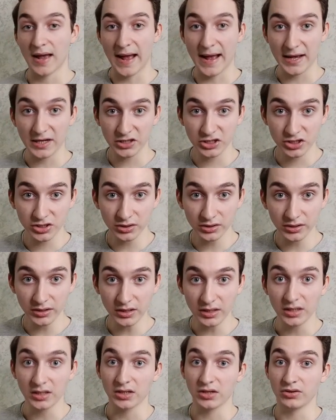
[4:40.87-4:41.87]

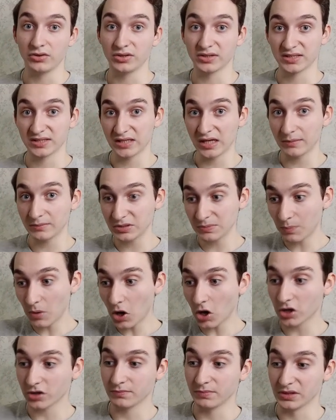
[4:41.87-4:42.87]
actually the same
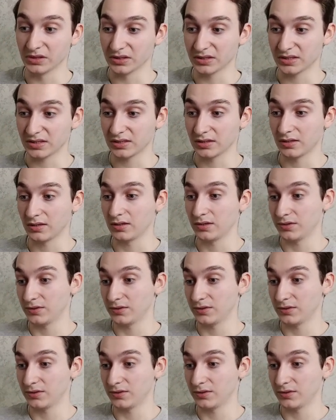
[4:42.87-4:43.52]
departments.